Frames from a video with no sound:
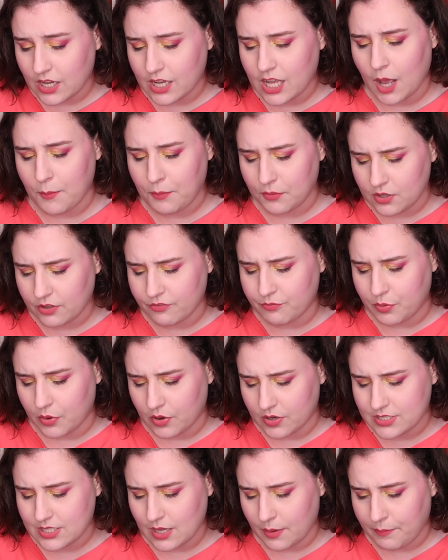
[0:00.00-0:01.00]
a couple of
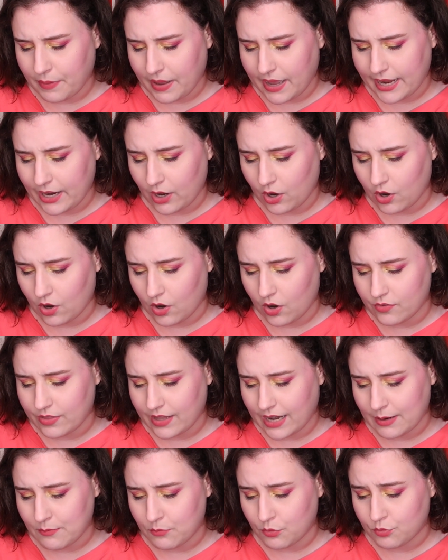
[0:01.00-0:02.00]
books by her
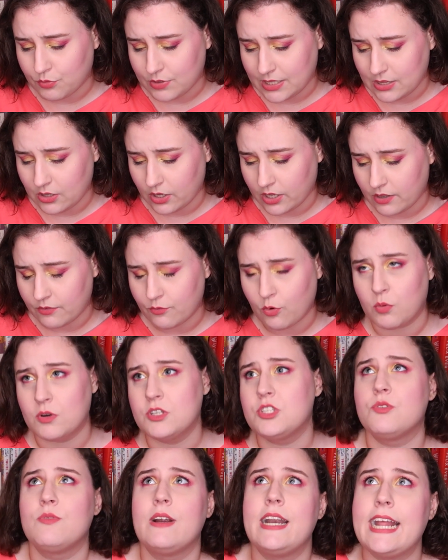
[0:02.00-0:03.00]
that I'm really looking
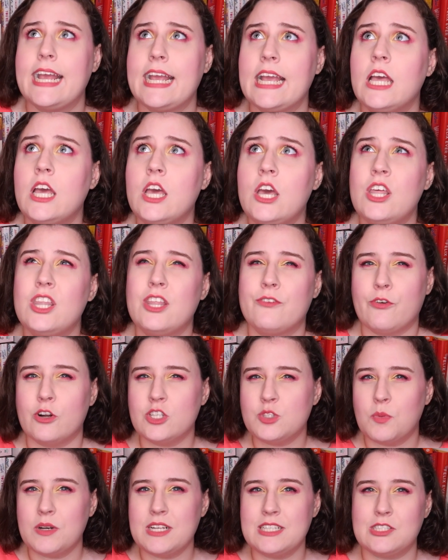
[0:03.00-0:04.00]
forward to reading. The
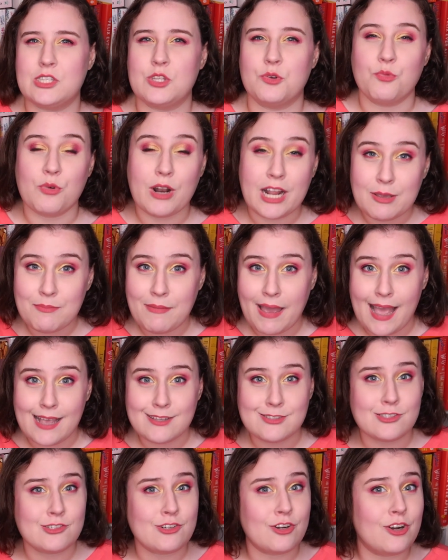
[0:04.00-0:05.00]
first one is The
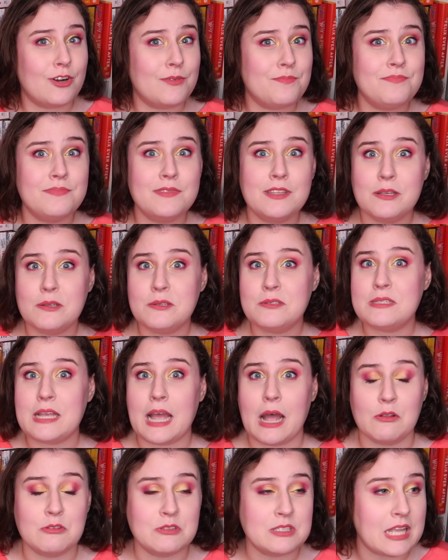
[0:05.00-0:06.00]
Ringmaster.
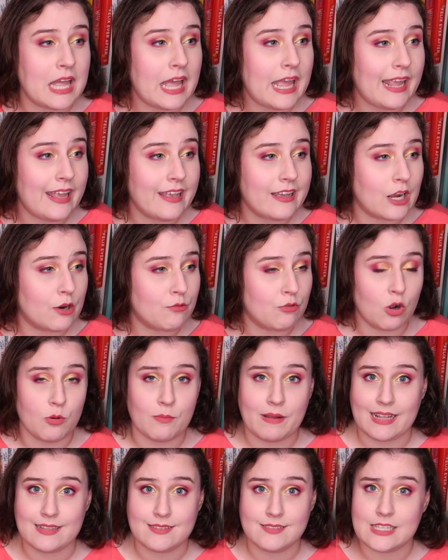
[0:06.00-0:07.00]
Sounds like a
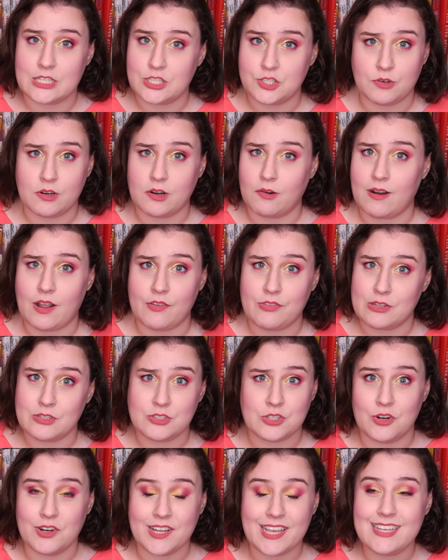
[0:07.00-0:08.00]
romance centering around the
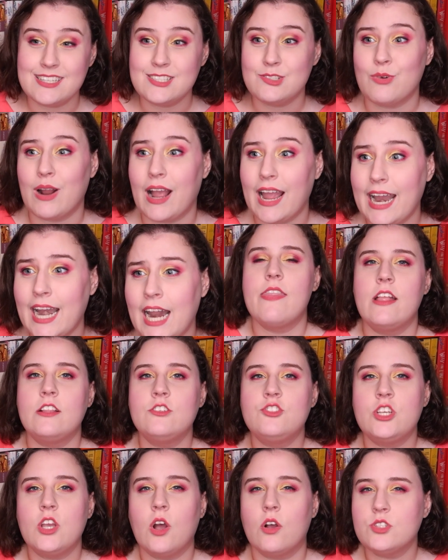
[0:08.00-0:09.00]
circus, right? And
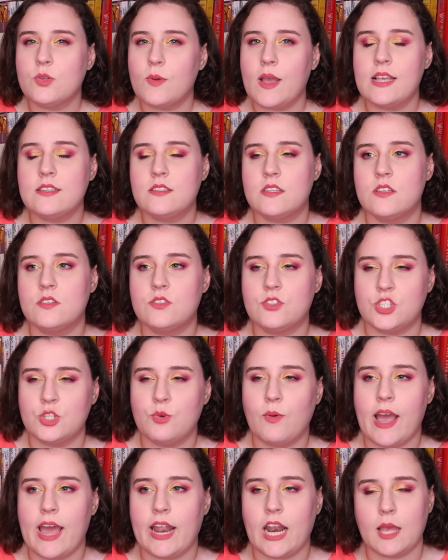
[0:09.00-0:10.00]
then she also has this
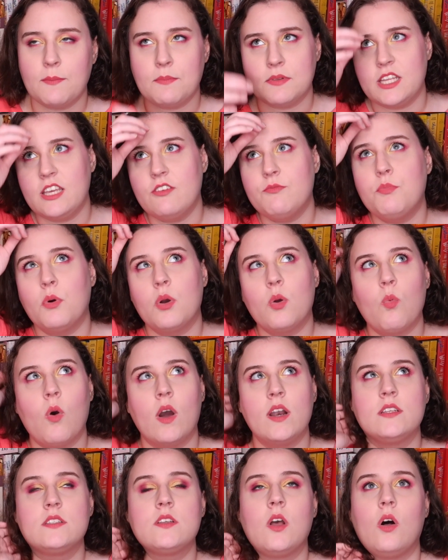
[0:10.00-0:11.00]
duet. I believe book
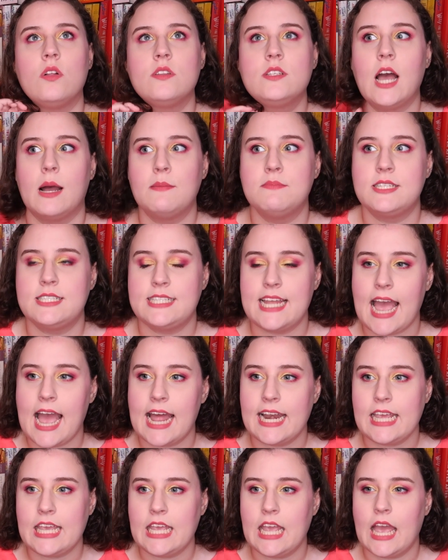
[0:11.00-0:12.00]
one is called Come to
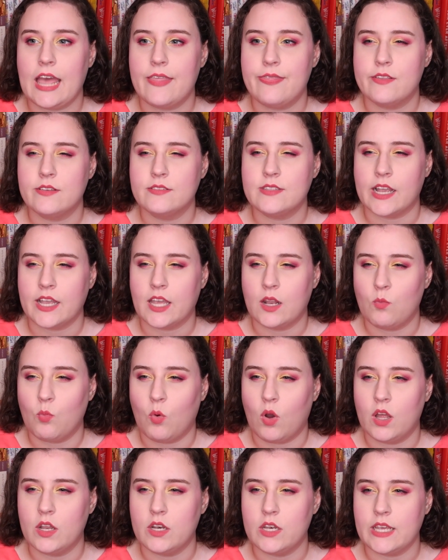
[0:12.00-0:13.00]
Daddy, and the second
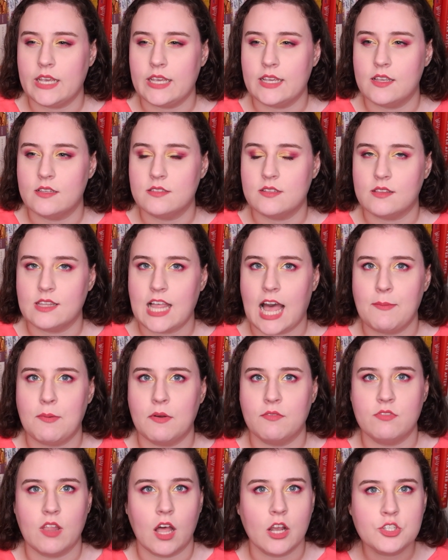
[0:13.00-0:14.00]
one is Lap
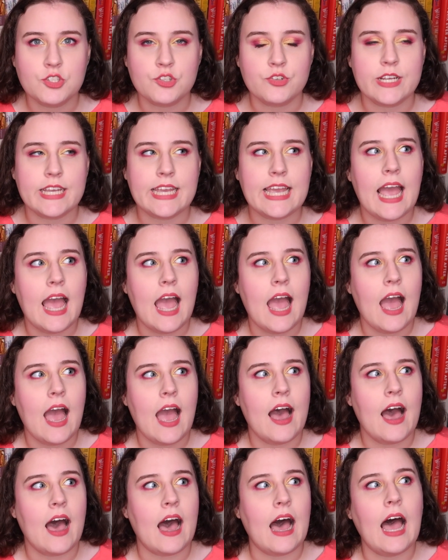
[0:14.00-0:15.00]
of Luxury.
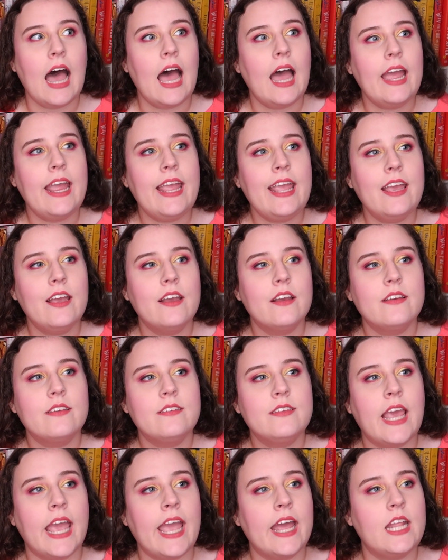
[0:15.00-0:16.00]
I
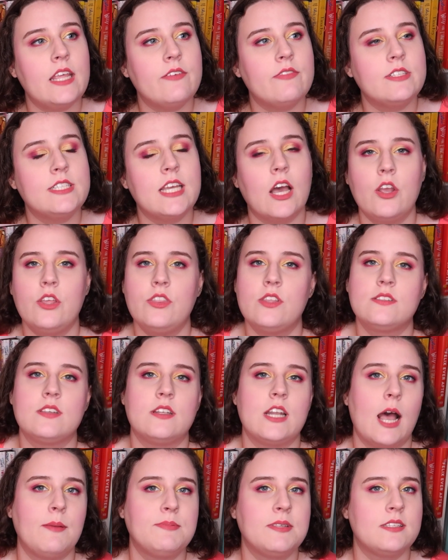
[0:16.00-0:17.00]
can't even tell you the
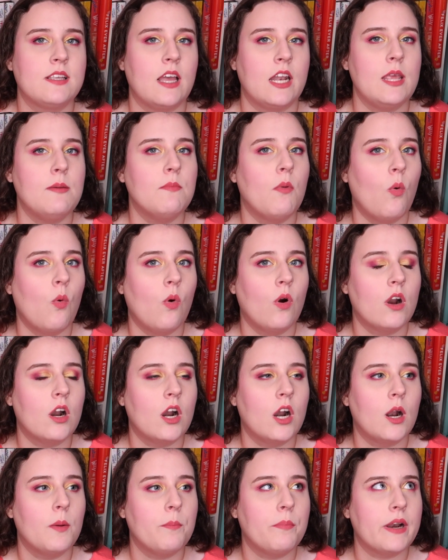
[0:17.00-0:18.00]
synopsis
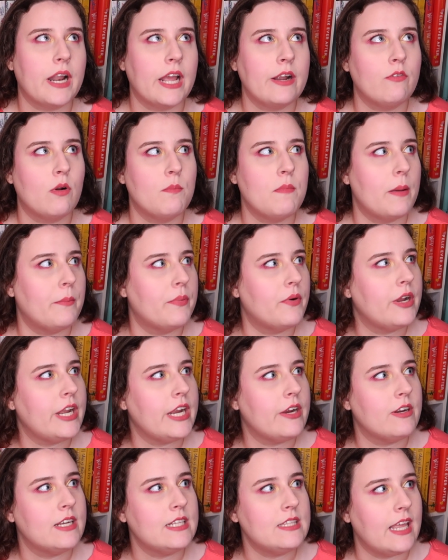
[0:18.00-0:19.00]
anymore, but I remember
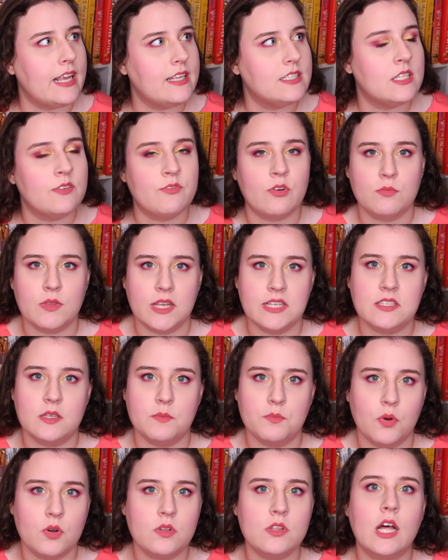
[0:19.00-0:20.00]
hearing Lacey from
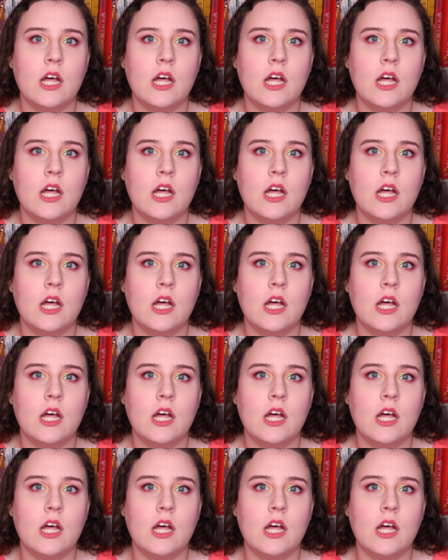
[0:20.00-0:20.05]
Lacey Book